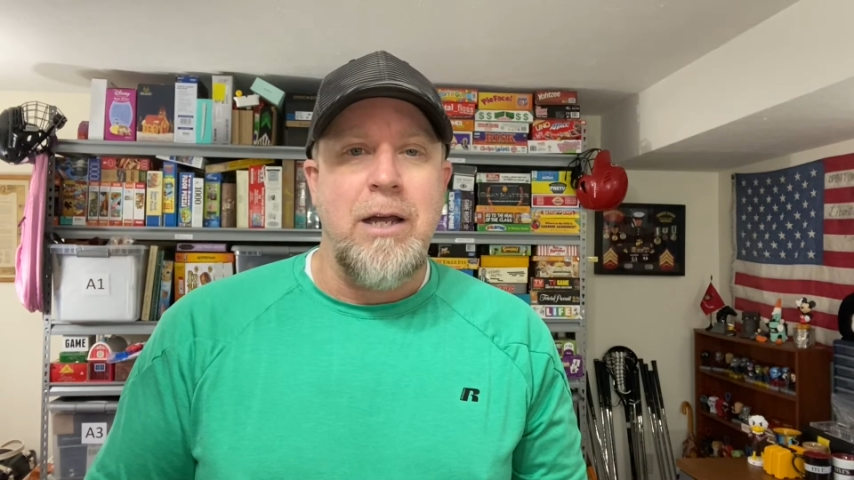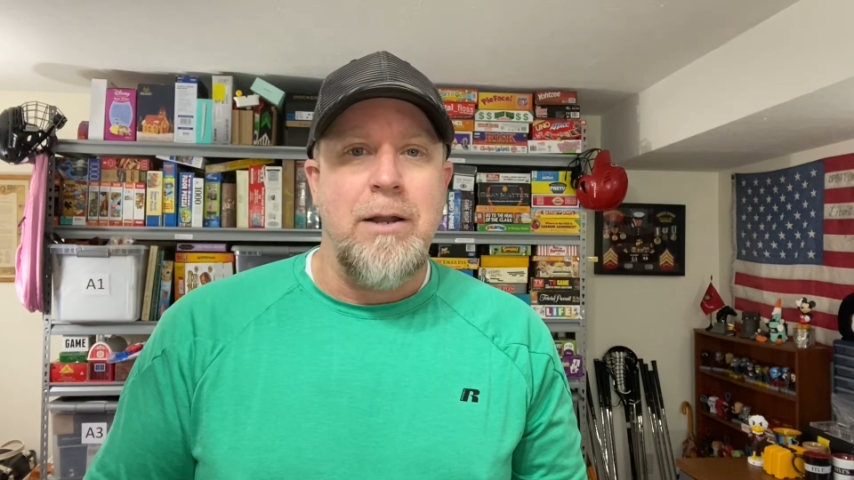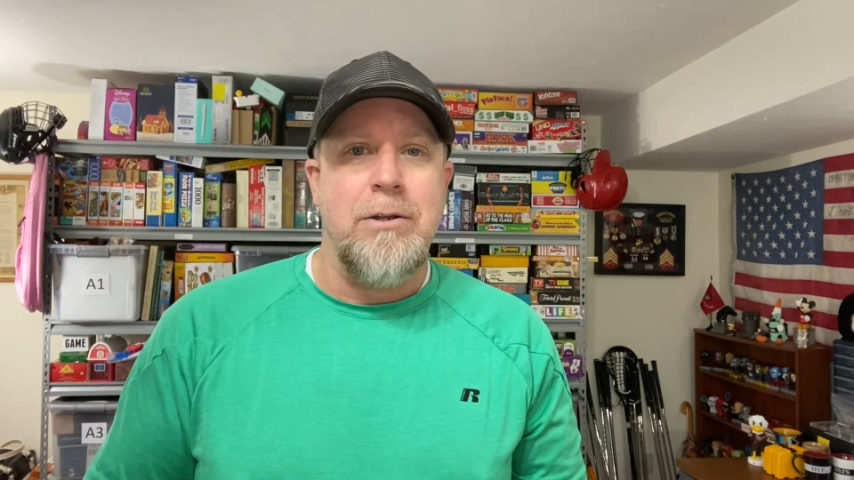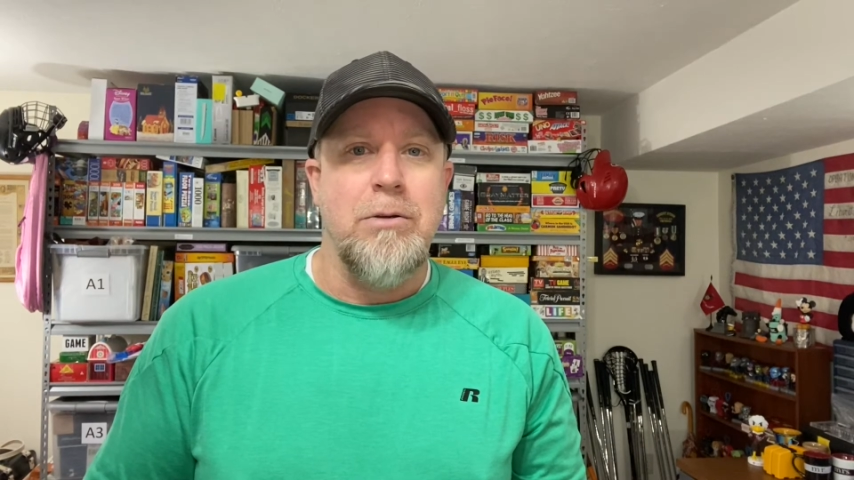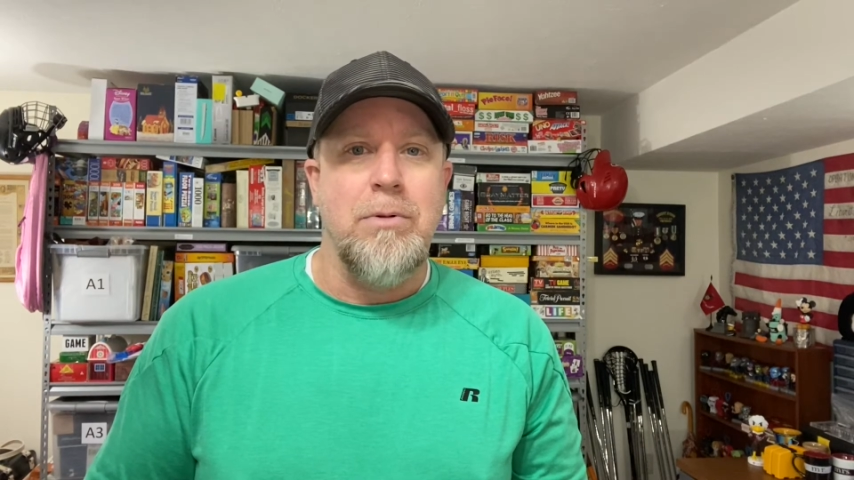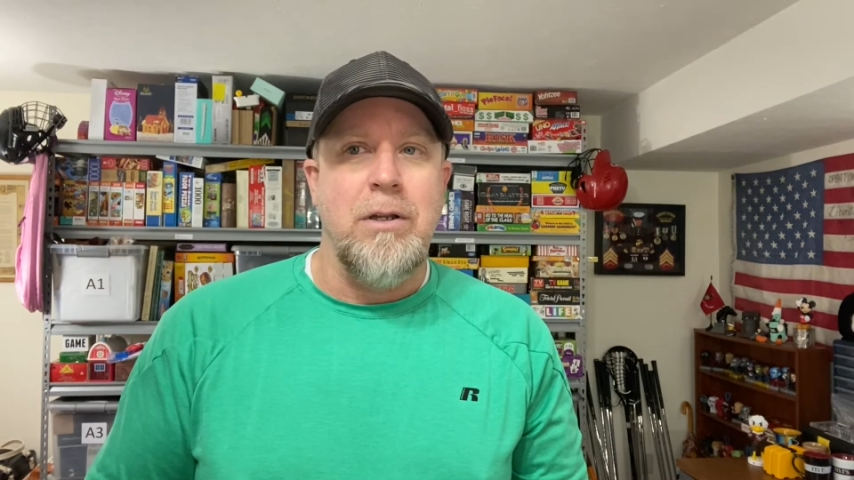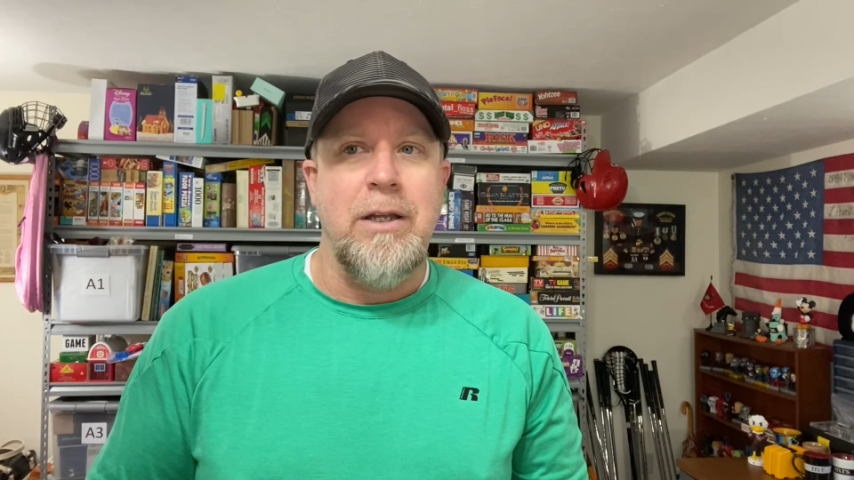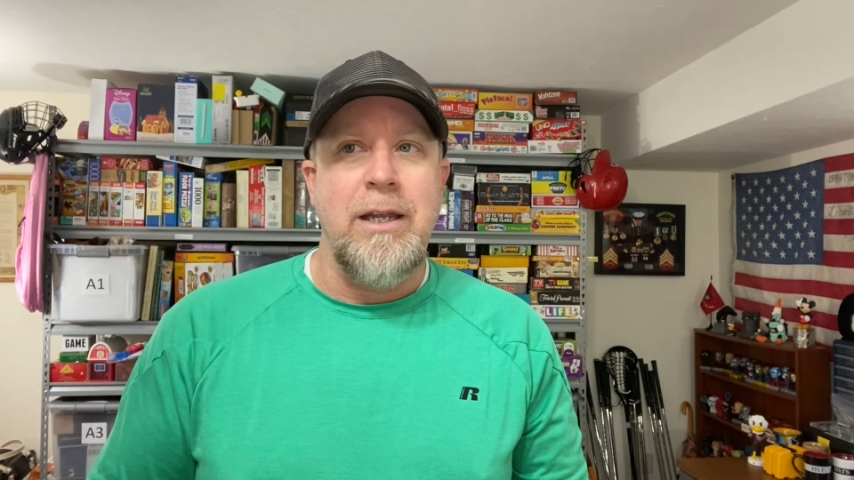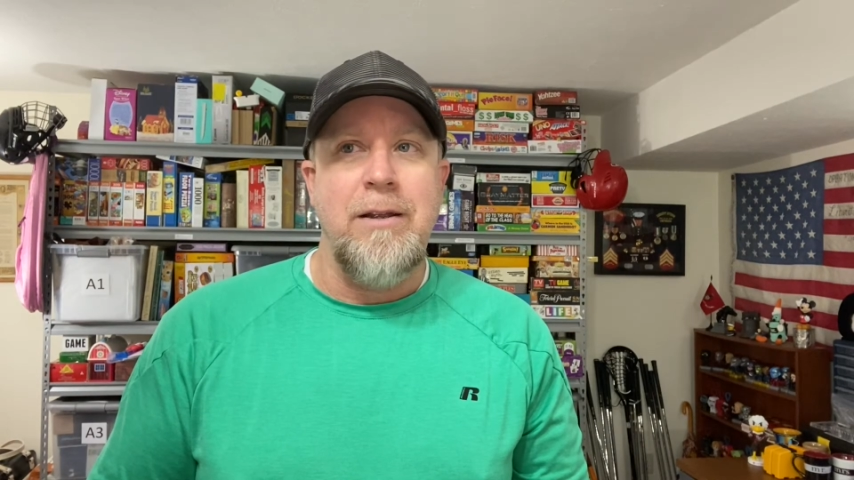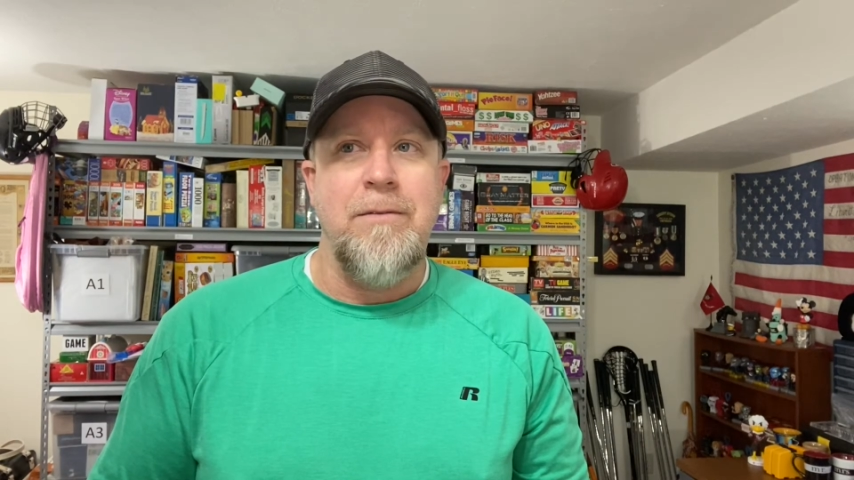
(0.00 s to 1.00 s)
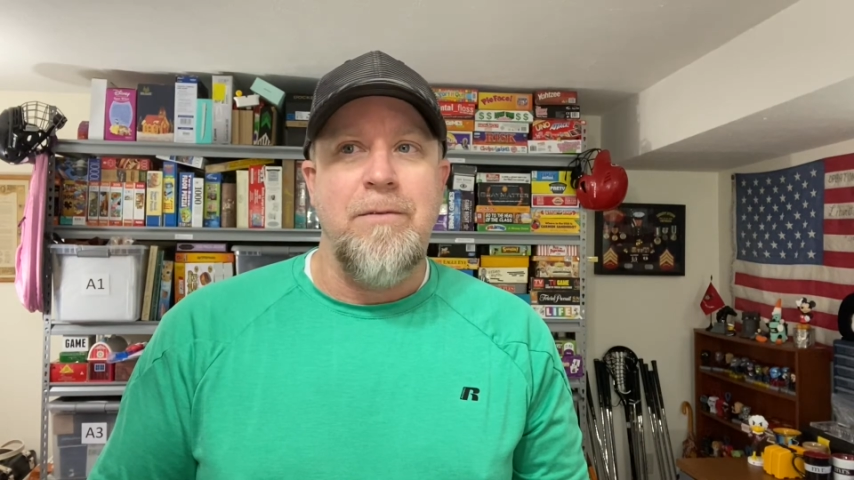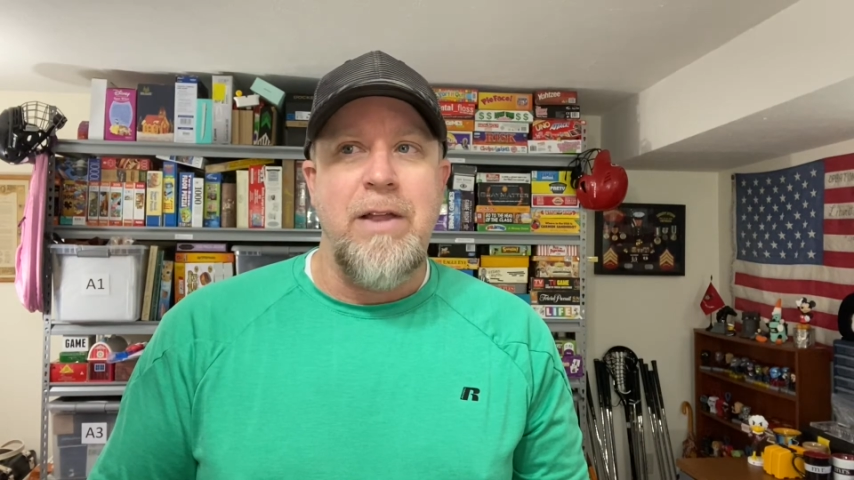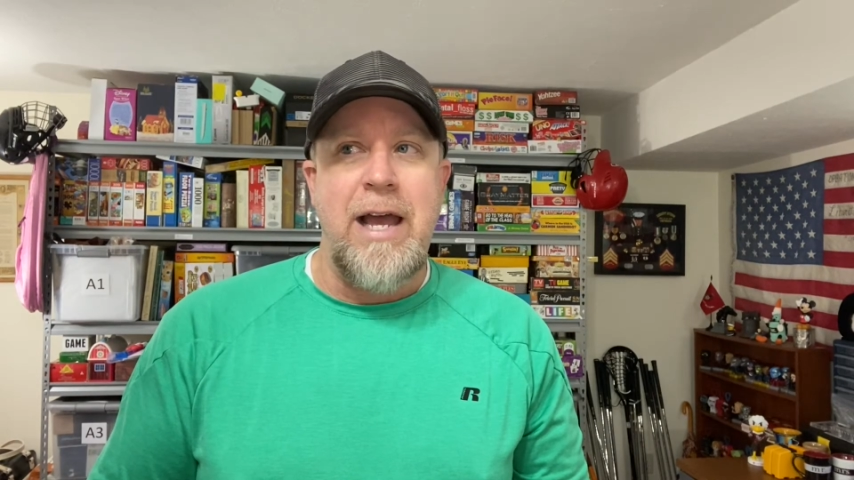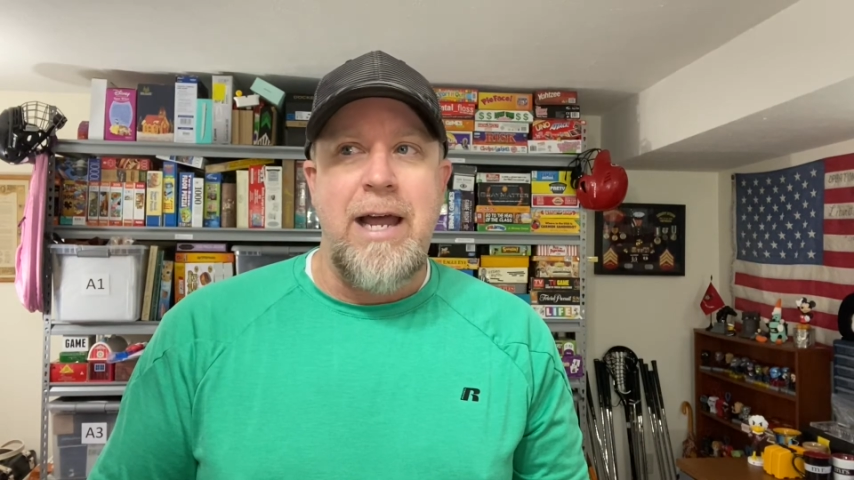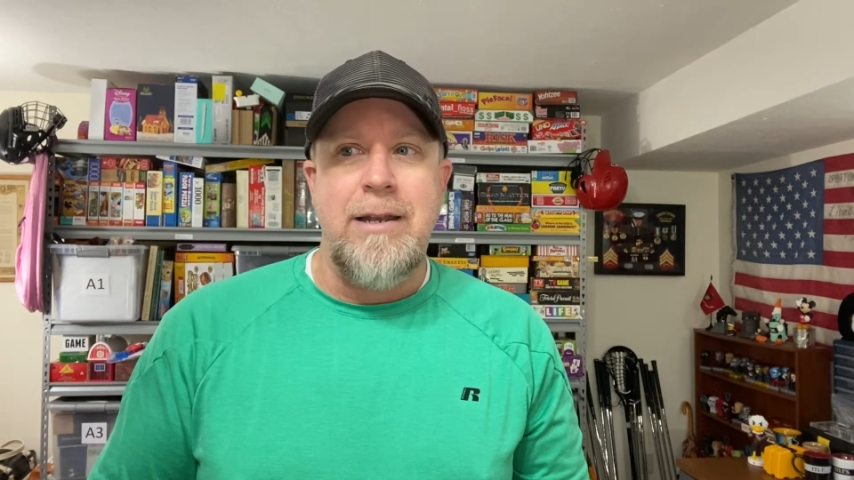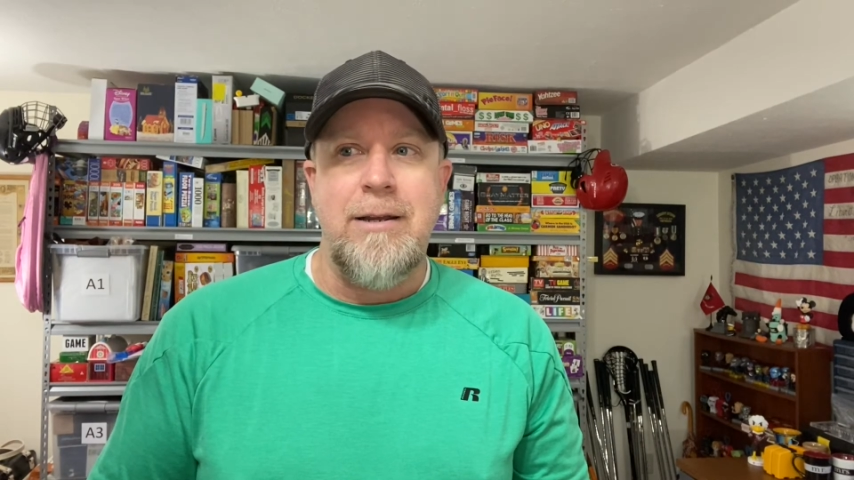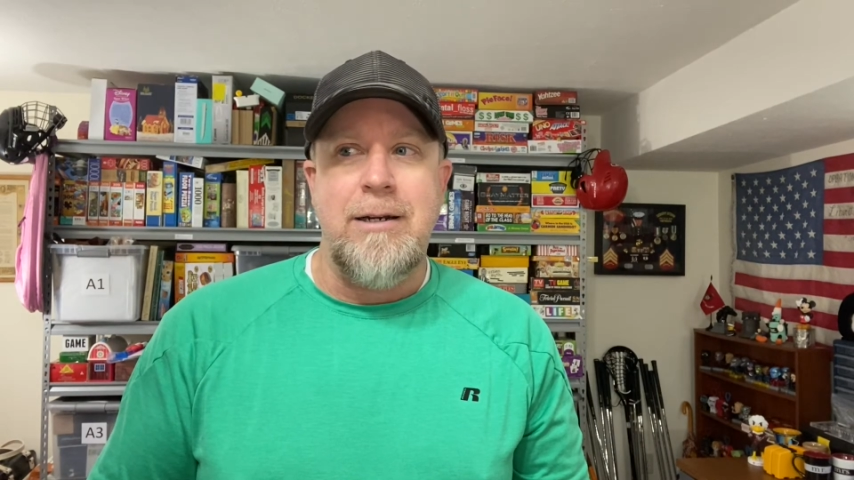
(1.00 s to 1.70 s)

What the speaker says: I do believe that